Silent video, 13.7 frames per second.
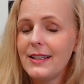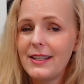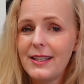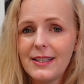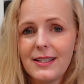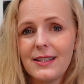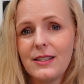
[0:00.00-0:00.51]

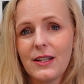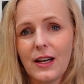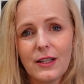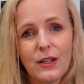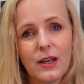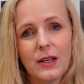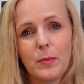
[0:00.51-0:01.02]
is
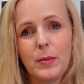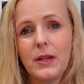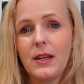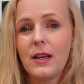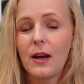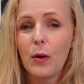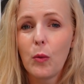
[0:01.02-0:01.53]
not going to
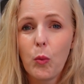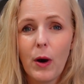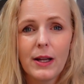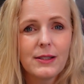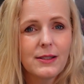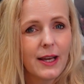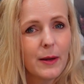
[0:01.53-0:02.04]
be a
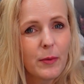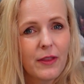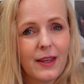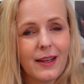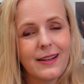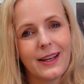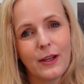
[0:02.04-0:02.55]
one-time
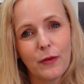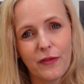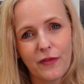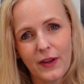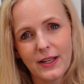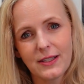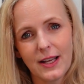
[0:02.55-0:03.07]
thing that you
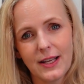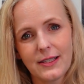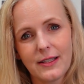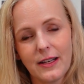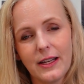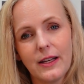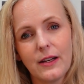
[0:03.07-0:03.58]
face as a
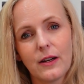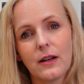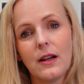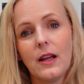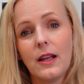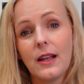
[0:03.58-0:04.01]
leader.